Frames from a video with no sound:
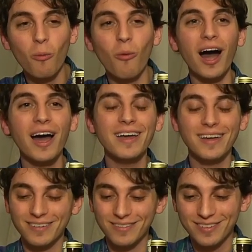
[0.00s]

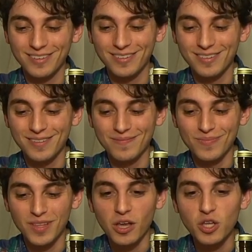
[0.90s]
Why?
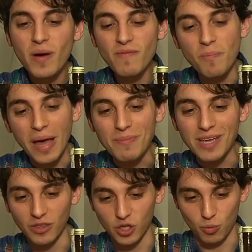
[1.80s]
You have a
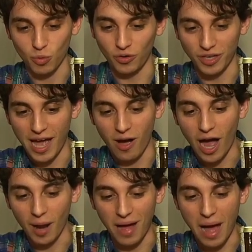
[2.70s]
baby in this world now,
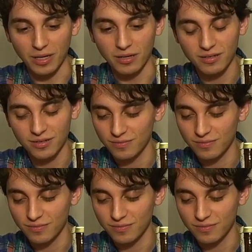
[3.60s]
hot mama.